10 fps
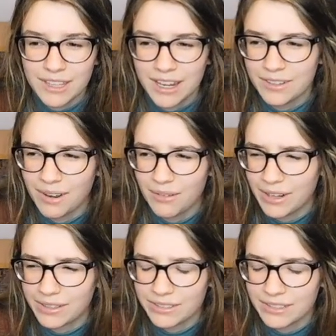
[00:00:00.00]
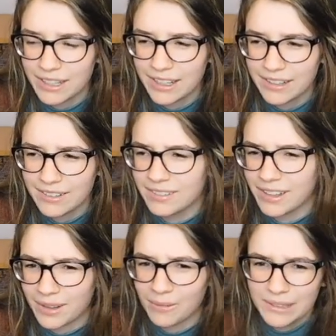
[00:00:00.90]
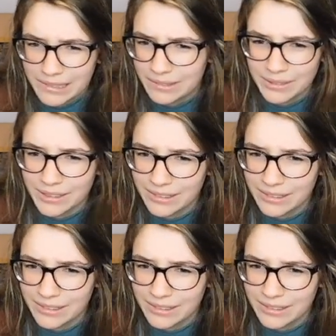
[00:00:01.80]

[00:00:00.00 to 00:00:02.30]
I don't understand like what's going